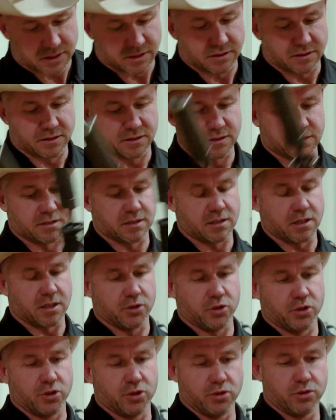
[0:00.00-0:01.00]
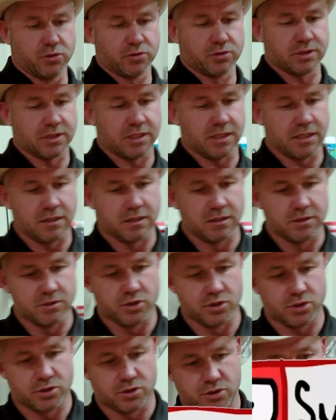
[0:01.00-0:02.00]
guns are usually
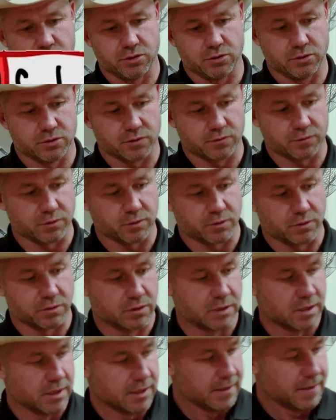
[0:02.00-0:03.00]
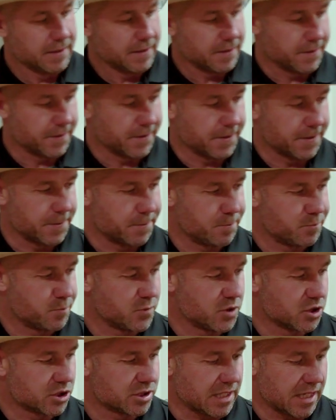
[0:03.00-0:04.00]
just used for
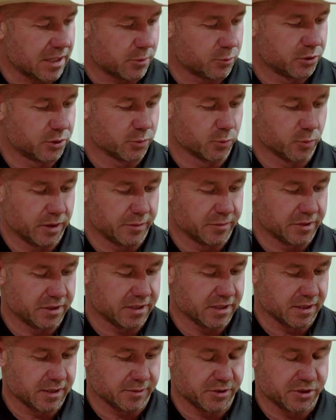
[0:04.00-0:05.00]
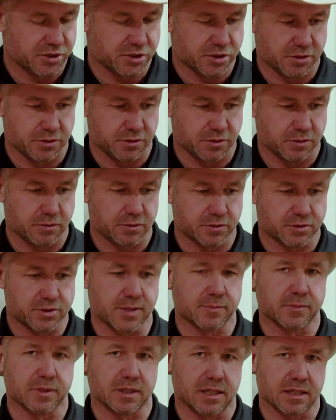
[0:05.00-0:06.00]
just like when the women come and shoot or
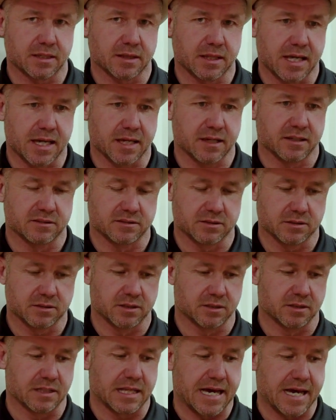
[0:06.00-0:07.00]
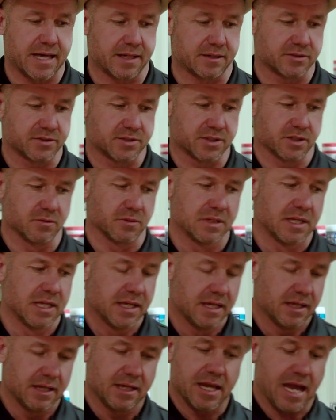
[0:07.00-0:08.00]
something like that, because they're lighter. So
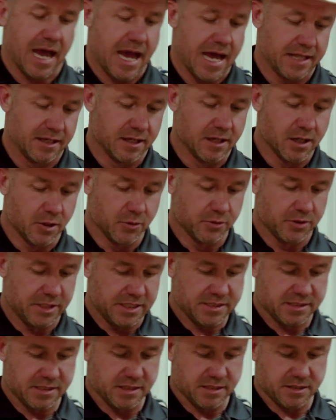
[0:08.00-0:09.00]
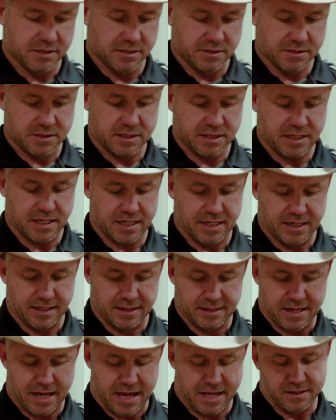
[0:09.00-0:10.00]
I know these guns,
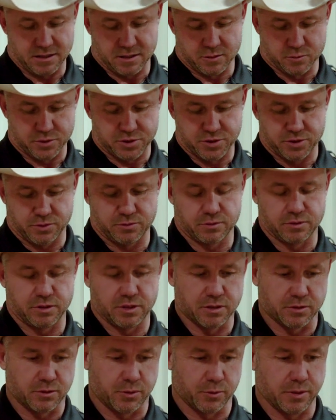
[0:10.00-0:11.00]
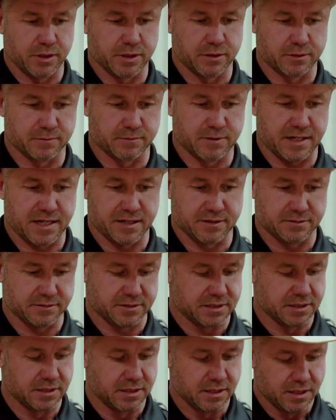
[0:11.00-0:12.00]
and I know we're shooting 300
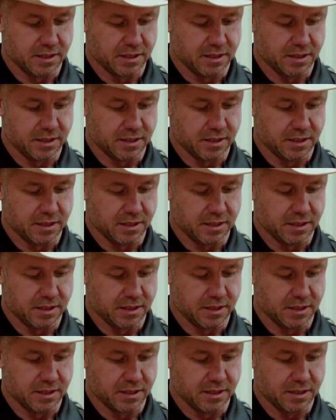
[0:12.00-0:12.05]
rounds